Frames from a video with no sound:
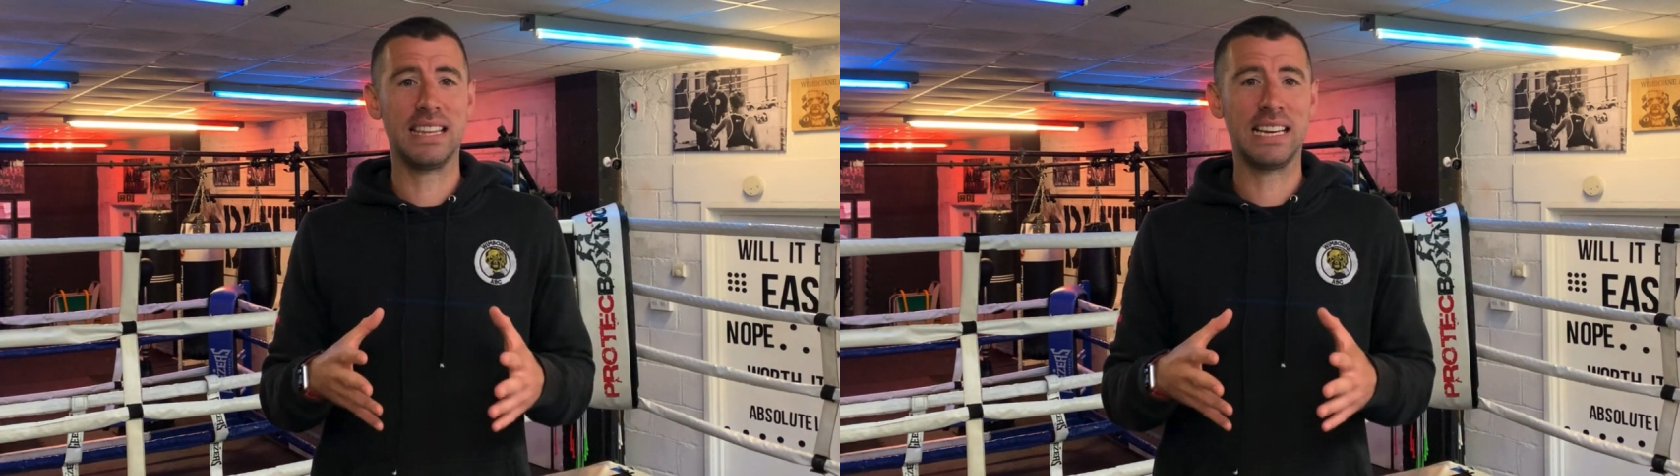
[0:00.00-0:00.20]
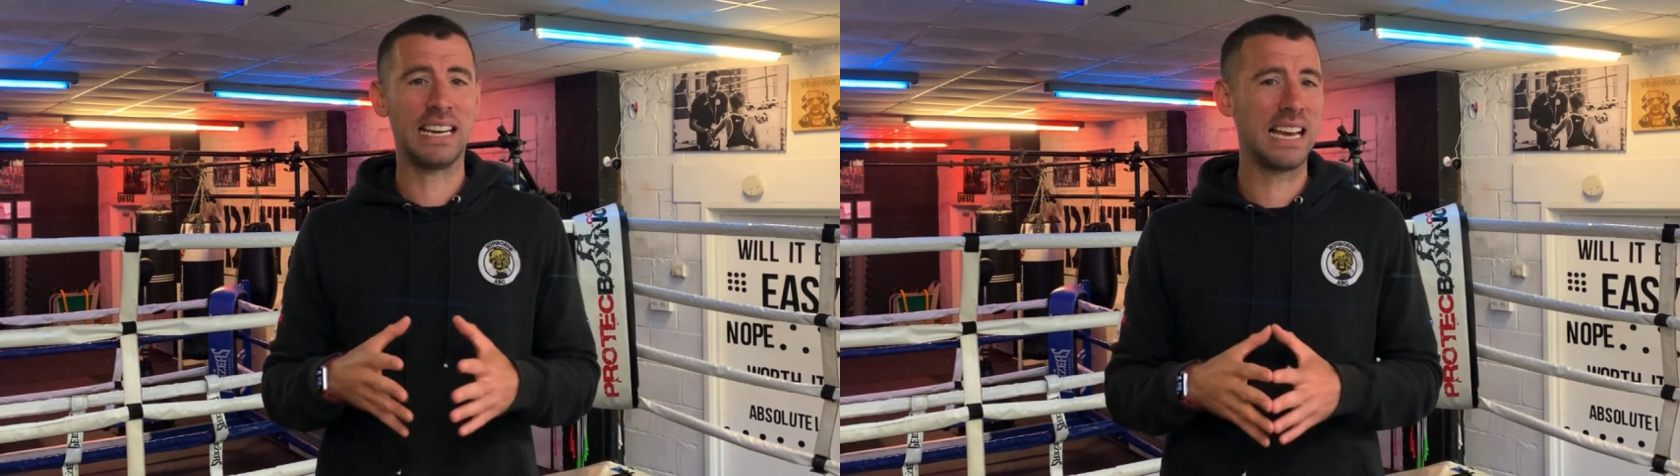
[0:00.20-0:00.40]

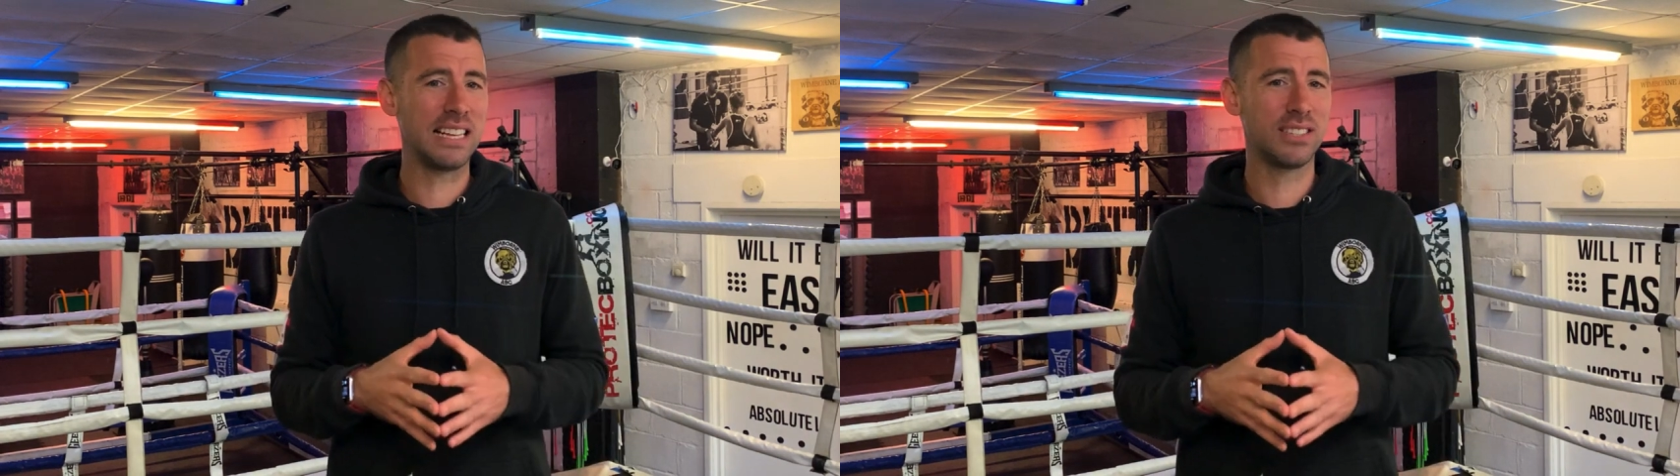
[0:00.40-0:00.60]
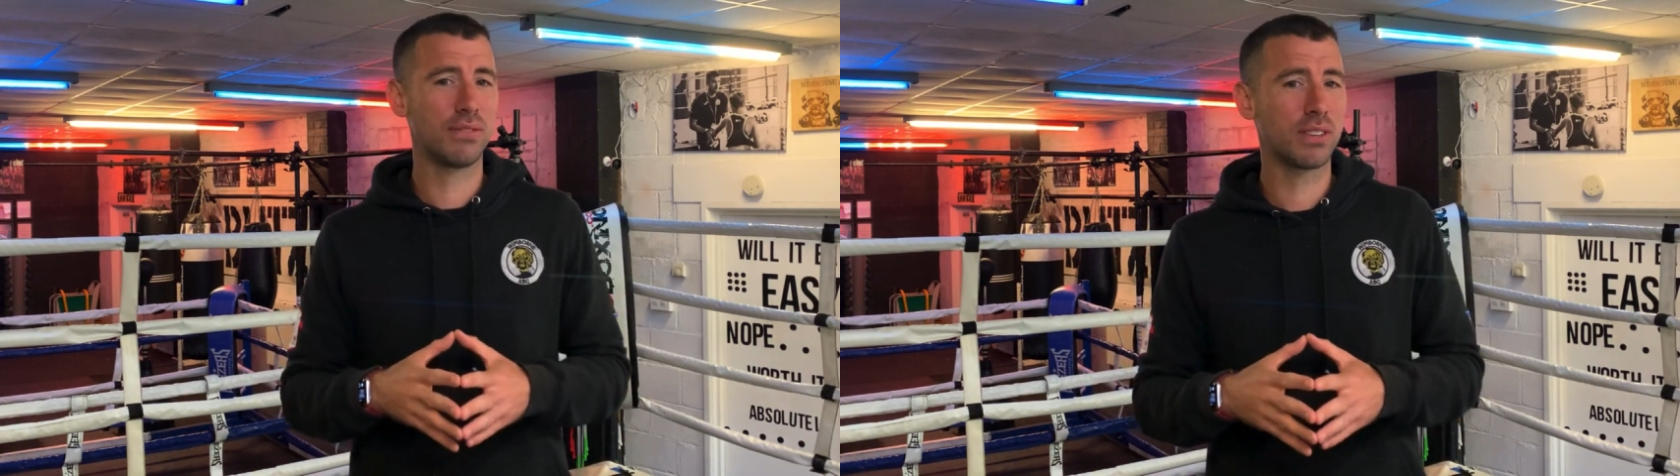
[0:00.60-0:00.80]
the
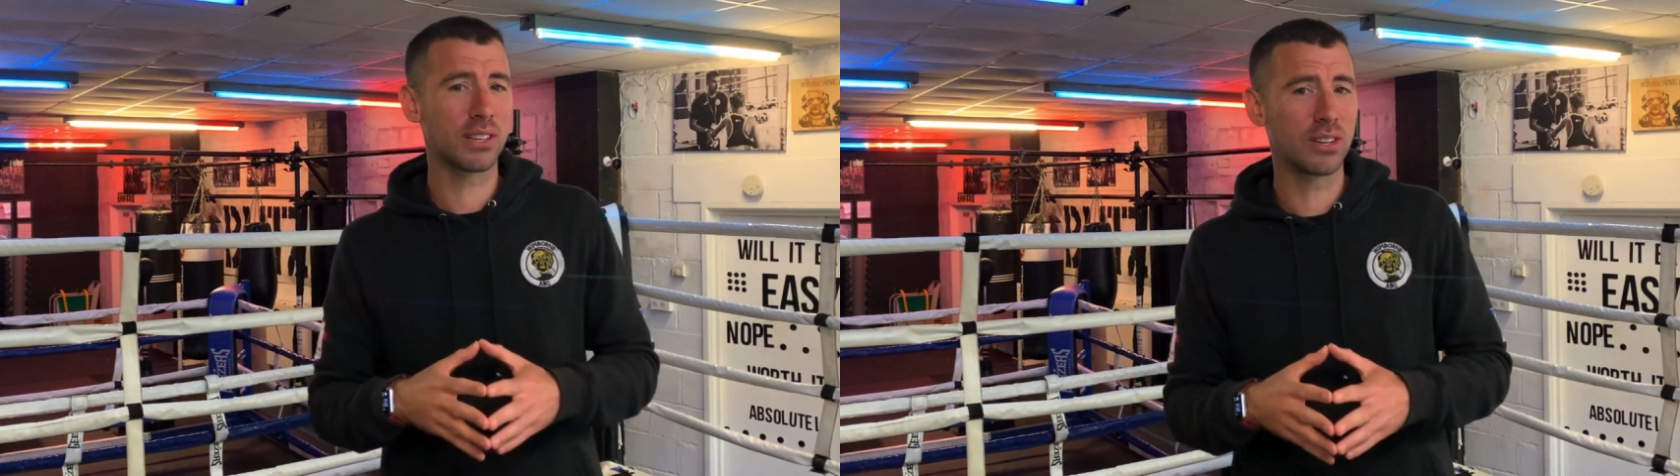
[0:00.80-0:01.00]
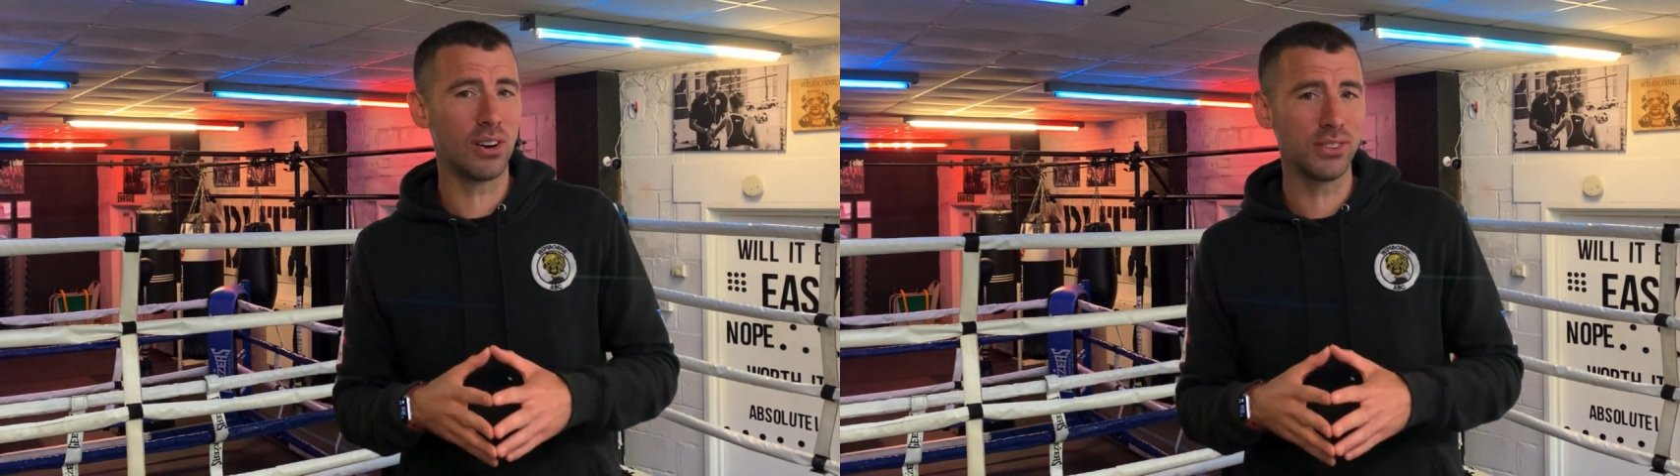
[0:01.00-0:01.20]
hands of the
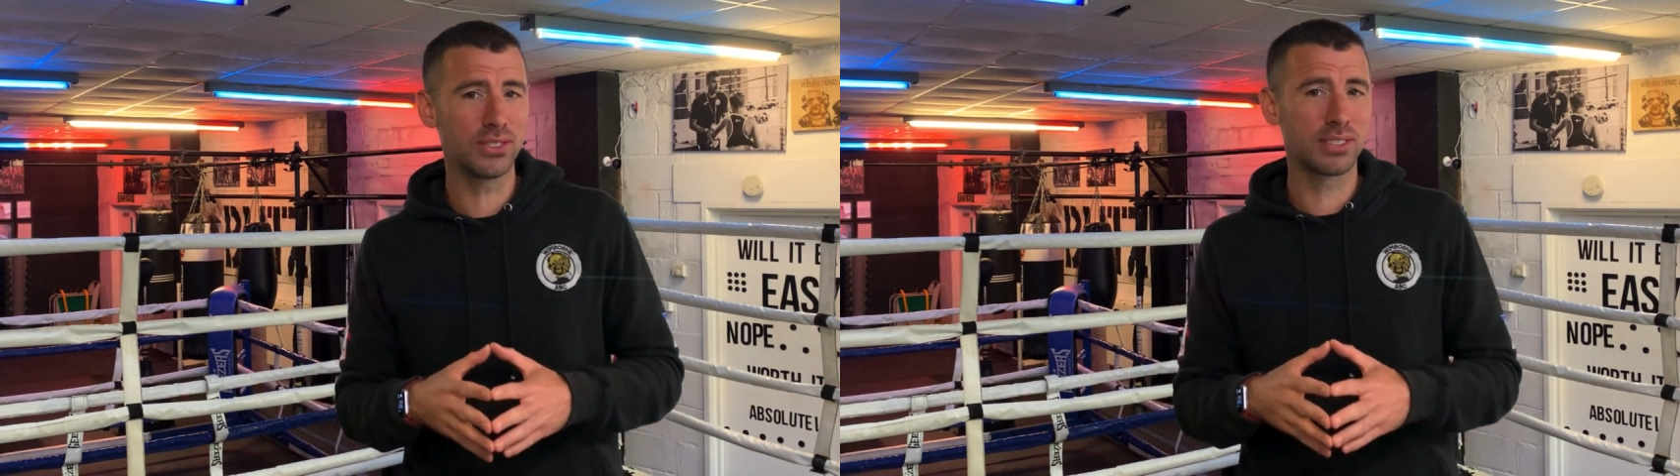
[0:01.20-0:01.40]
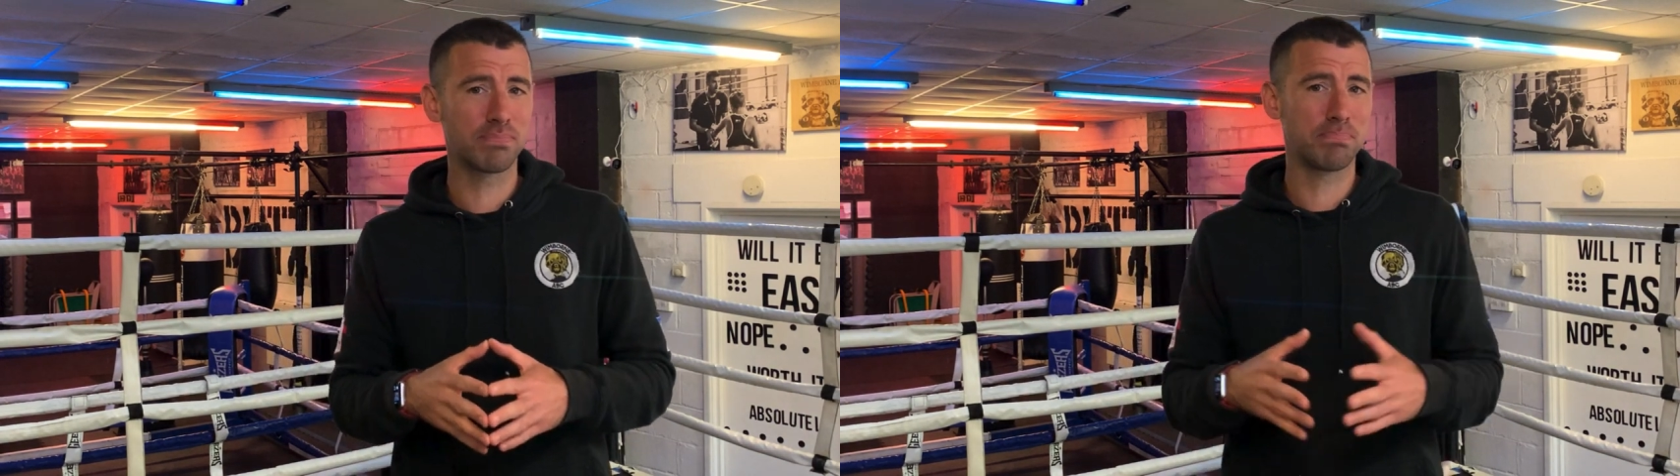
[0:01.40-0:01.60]

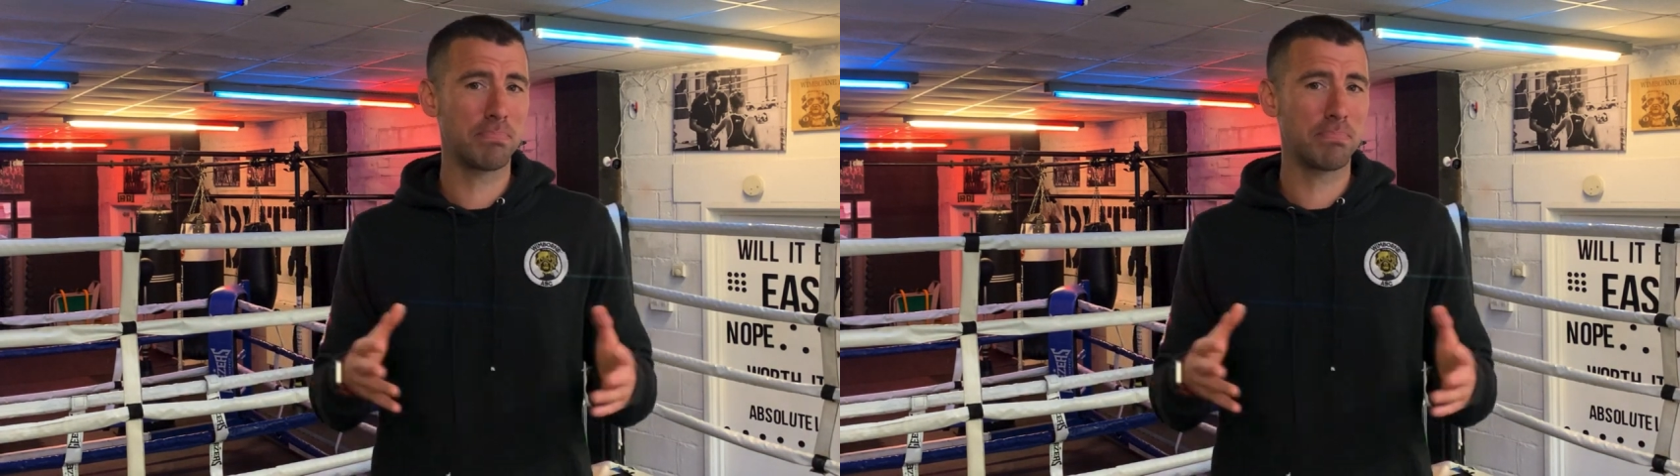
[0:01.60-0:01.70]
gods.